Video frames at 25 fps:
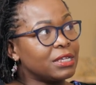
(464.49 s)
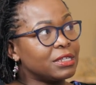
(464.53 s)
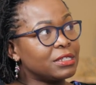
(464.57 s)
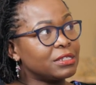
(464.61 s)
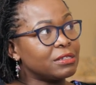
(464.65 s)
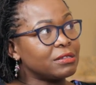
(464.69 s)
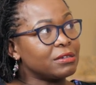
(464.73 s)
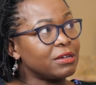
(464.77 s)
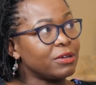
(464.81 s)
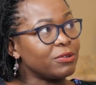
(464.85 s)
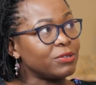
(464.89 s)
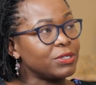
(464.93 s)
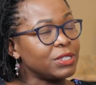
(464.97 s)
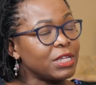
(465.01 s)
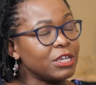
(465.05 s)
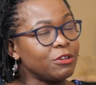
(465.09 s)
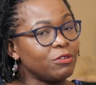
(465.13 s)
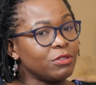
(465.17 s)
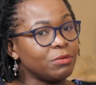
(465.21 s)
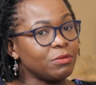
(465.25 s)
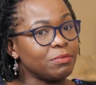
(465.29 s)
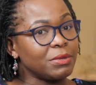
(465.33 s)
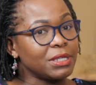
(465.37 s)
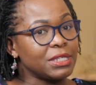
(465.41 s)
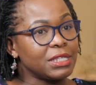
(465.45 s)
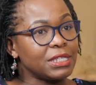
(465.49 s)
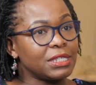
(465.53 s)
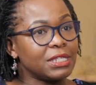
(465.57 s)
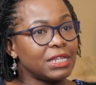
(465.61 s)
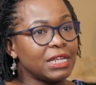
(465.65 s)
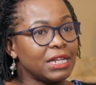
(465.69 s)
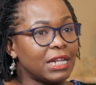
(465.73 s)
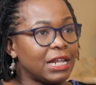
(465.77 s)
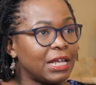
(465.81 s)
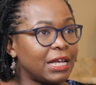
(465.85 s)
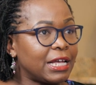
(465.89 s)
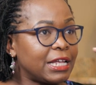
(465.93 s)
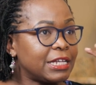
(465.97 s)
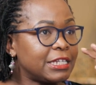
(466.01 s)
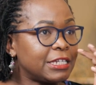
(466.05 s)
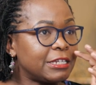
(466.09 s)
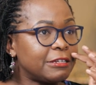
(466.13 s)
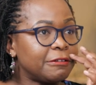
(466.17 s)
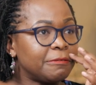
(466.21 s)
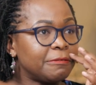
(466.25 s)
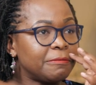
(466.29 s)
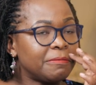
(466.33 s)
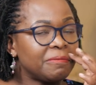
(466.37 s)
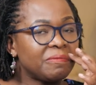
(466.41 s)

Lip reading: So I was staying with my sister in Langata.